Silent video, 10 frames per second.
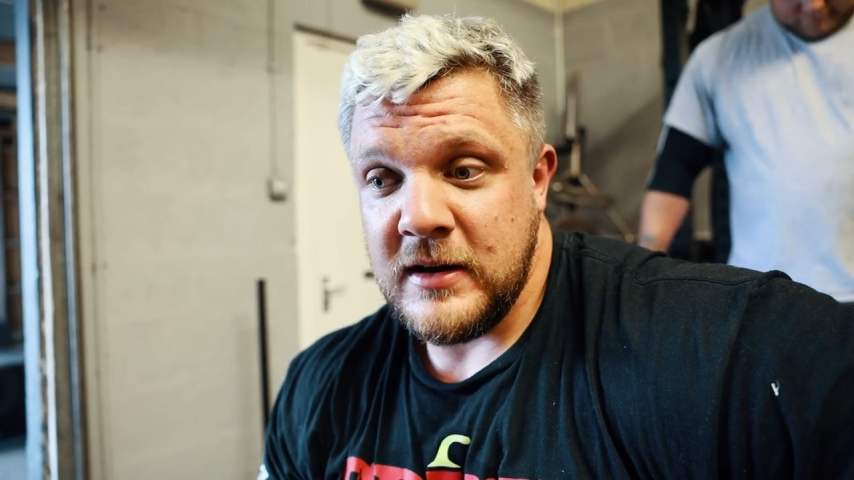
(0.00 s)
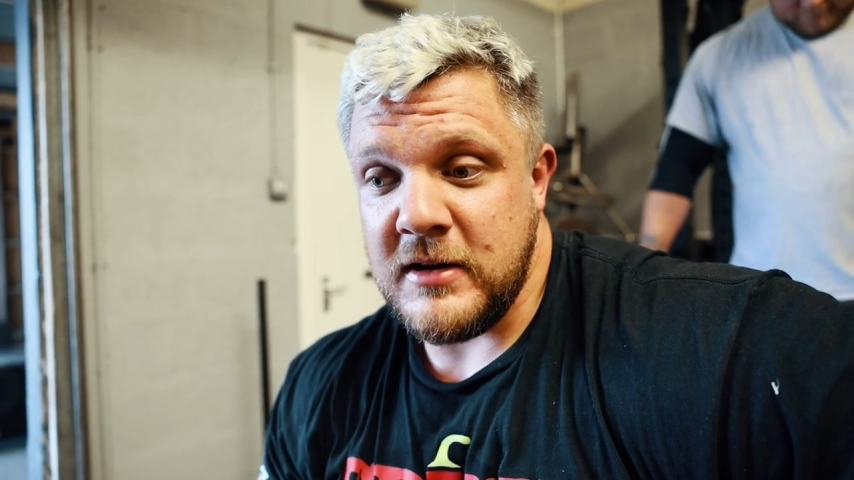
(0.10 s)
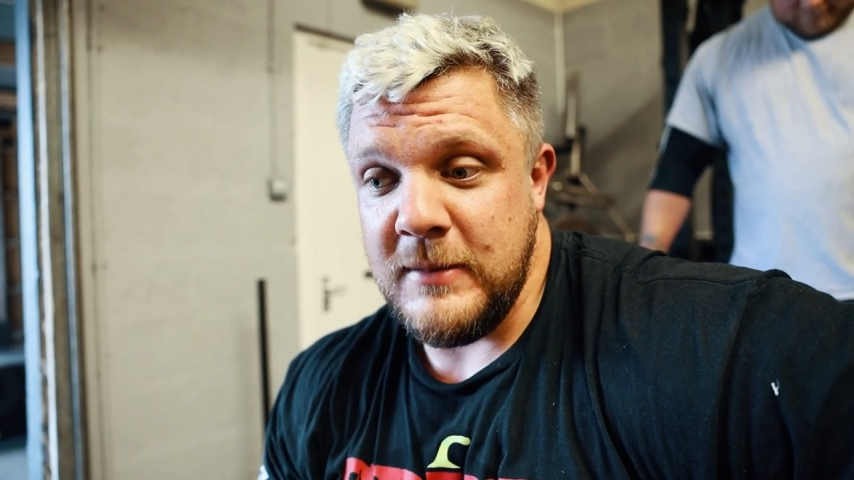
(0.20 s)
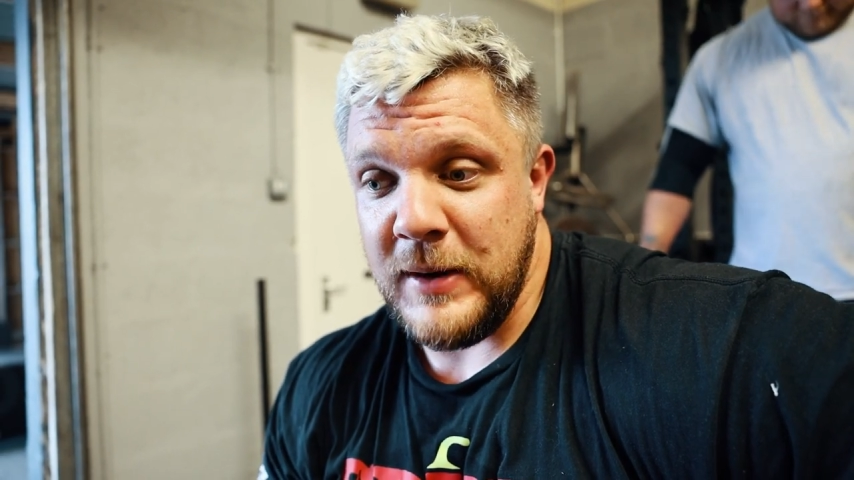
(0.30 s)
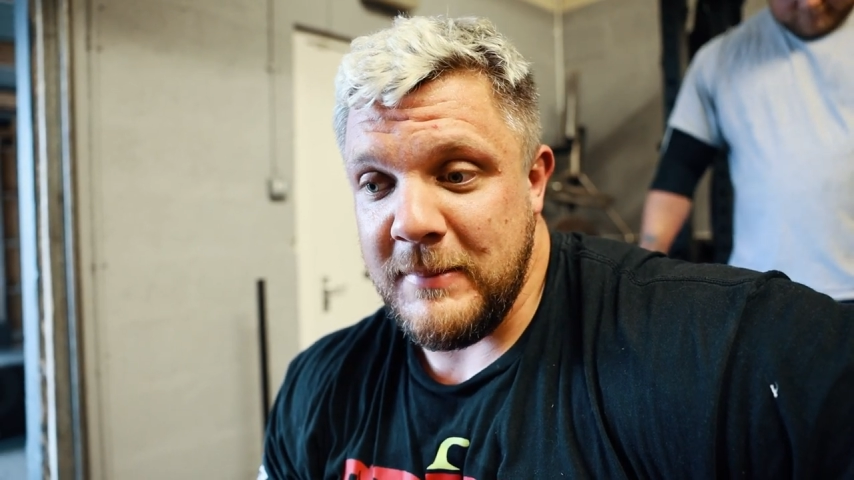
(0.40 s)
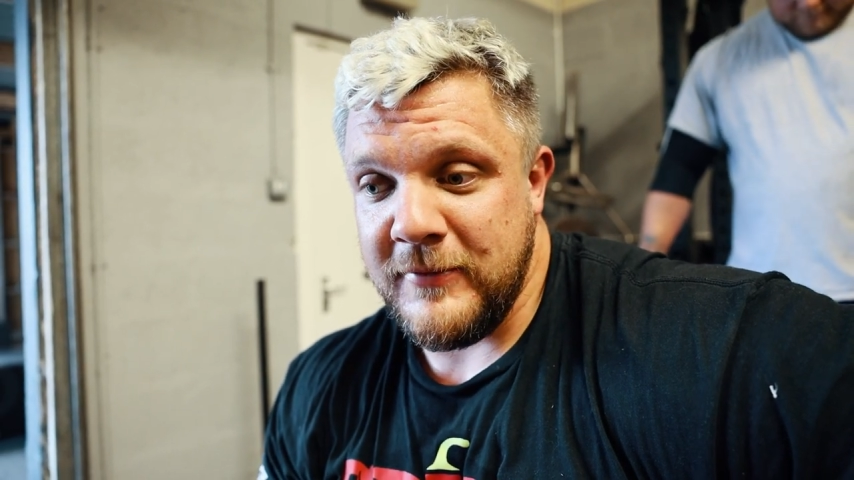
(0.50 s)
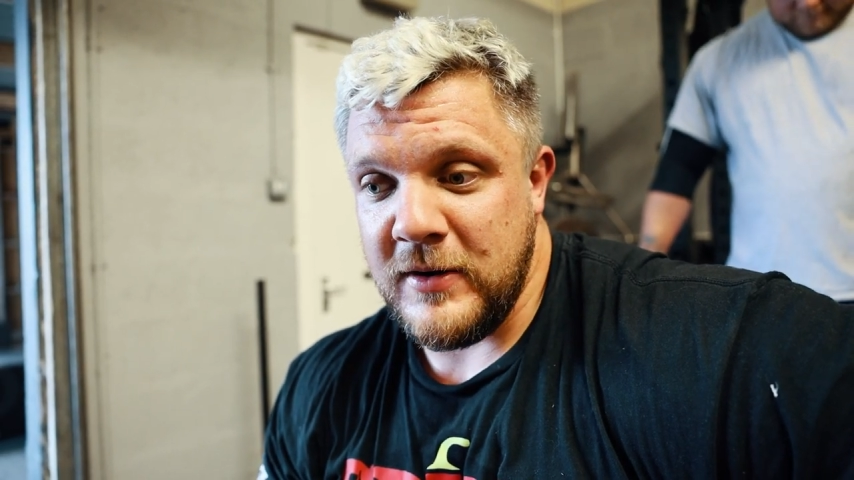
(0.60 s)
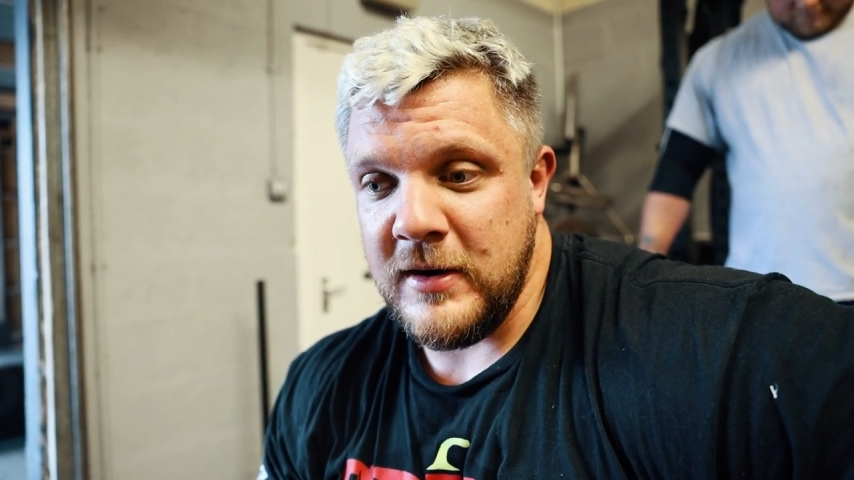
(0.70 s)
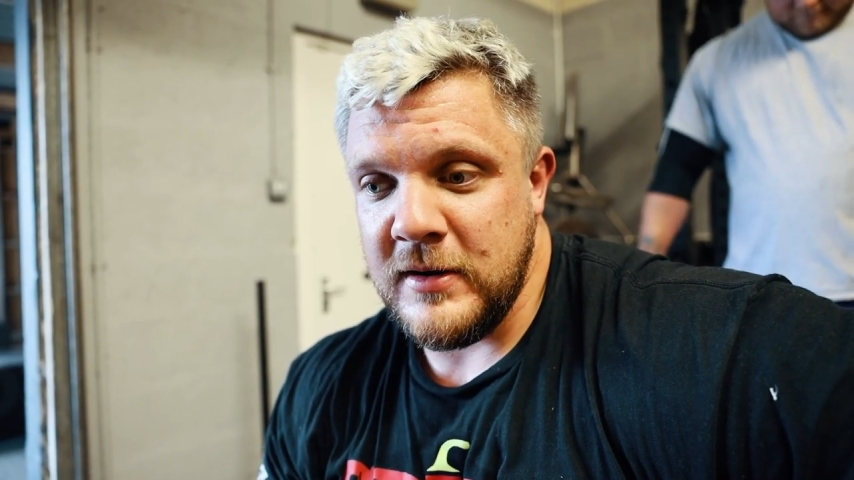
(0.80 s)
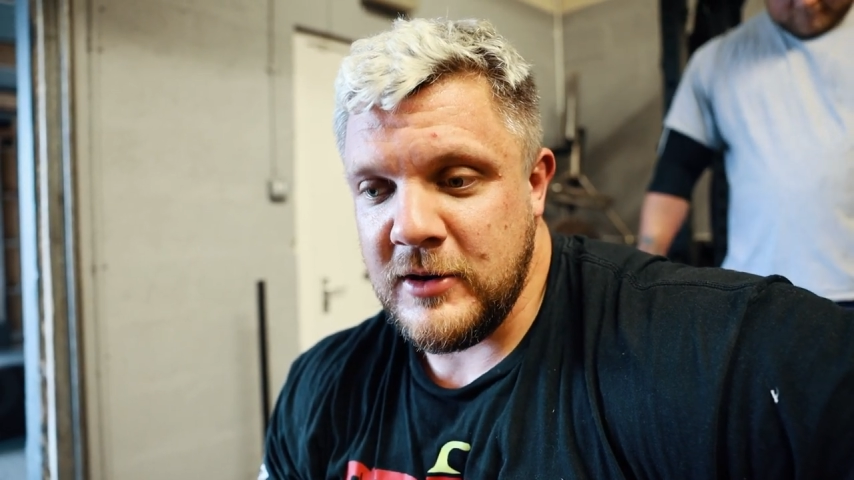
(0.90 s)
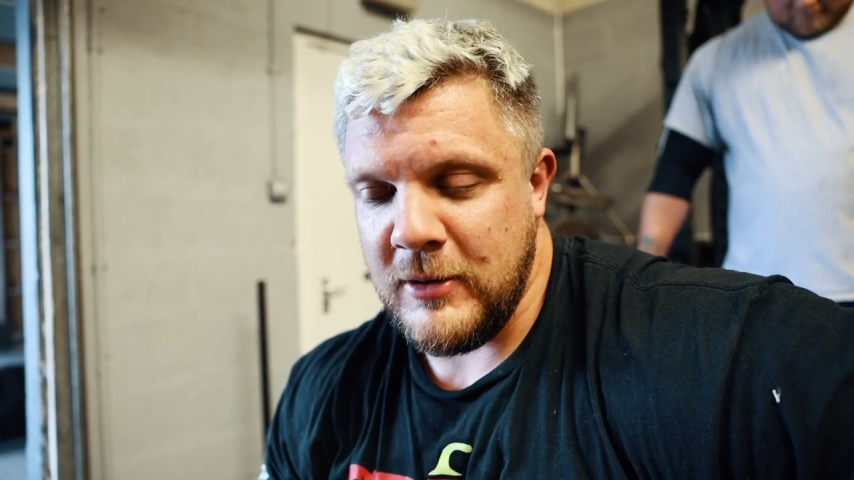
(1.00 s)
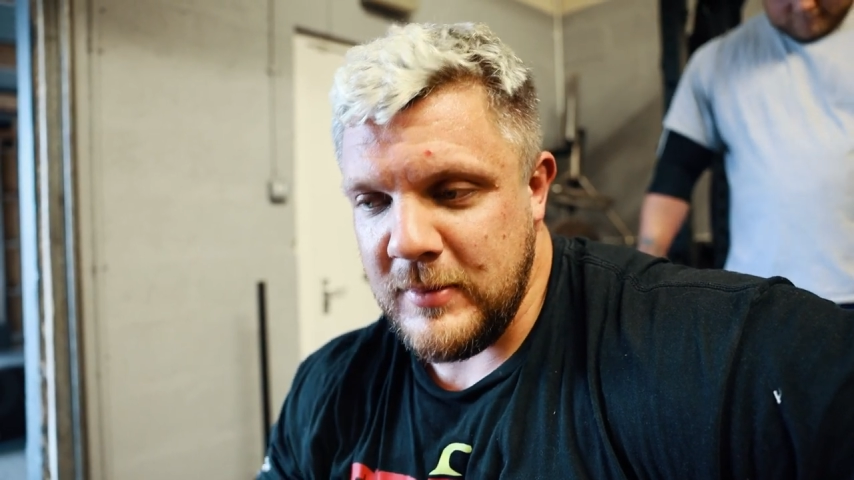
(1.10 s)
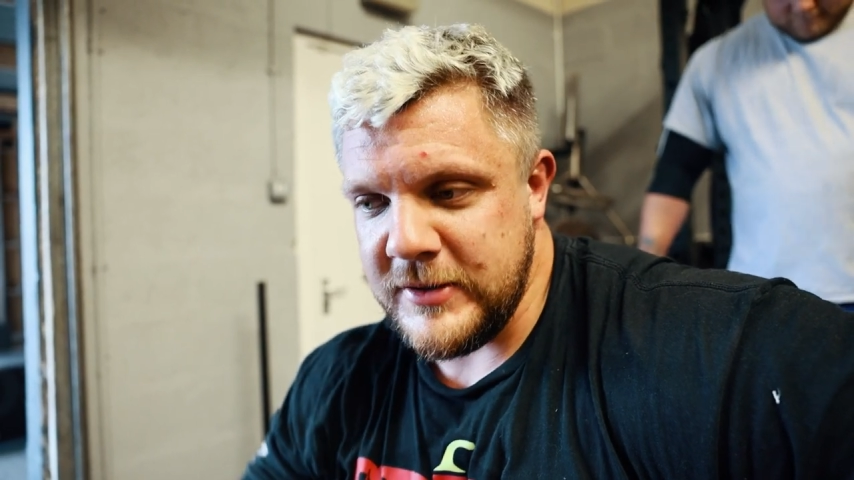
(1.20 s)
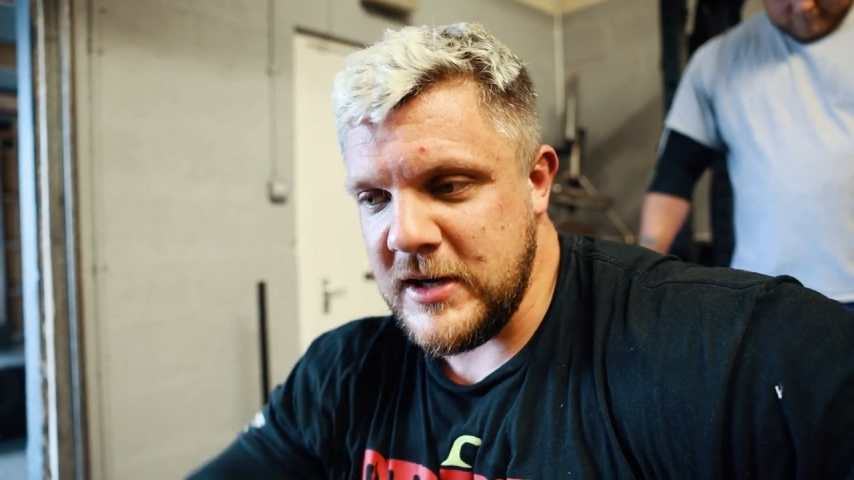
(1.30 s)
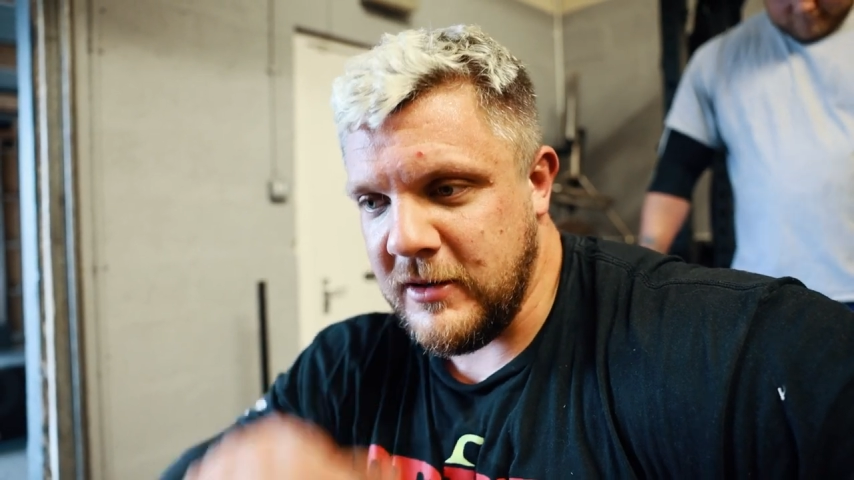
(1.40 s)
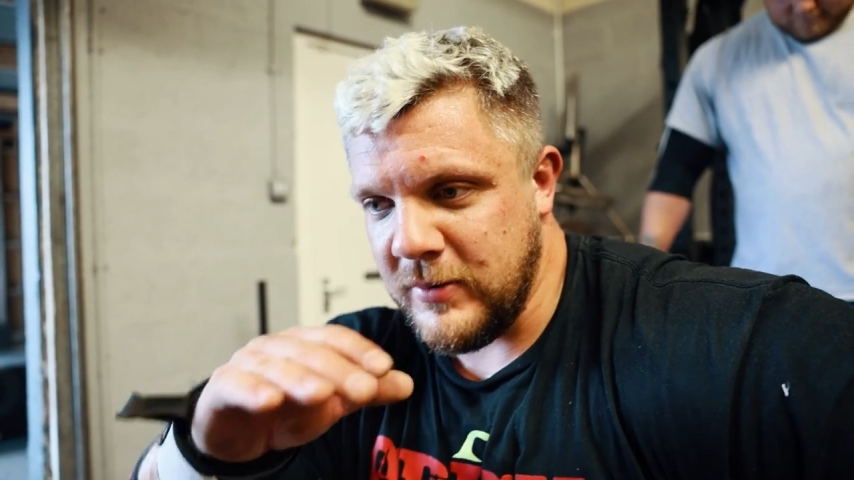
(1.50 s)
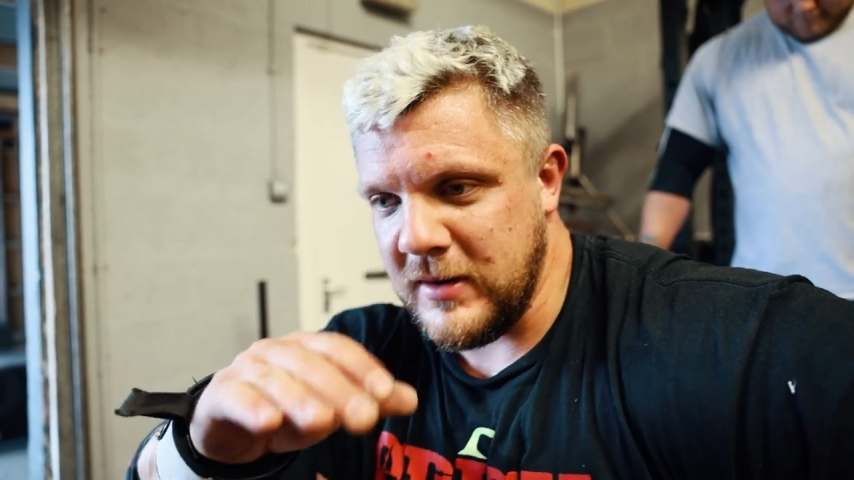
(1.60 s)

creep up for Tom and myself.